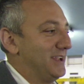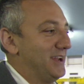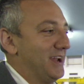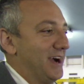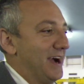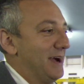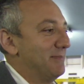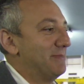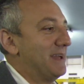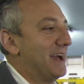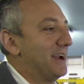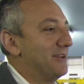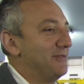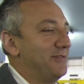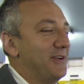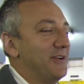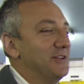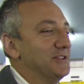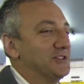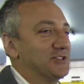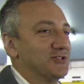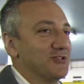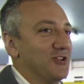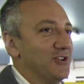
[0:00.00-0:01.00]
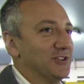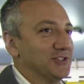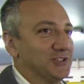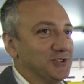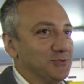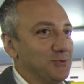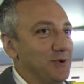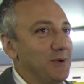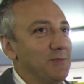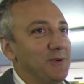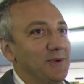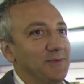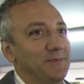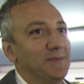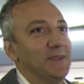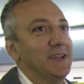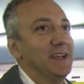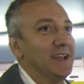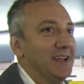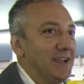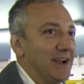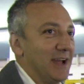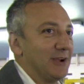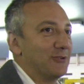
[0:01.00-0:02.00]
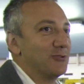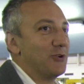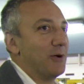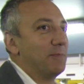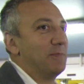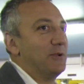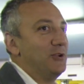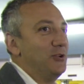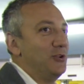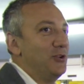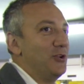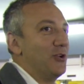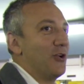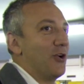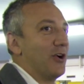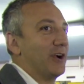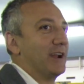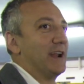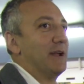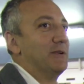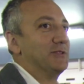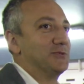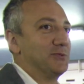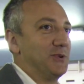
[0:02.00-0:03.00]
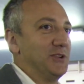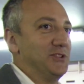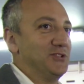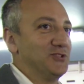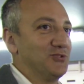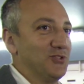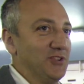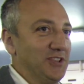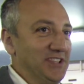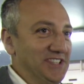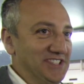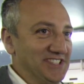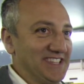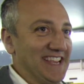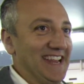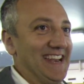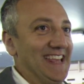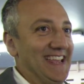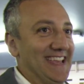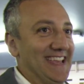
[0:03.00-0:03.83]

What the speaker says: You know, I'm not a very strong swimmer. I grew up in New York, and I was one of these really skinny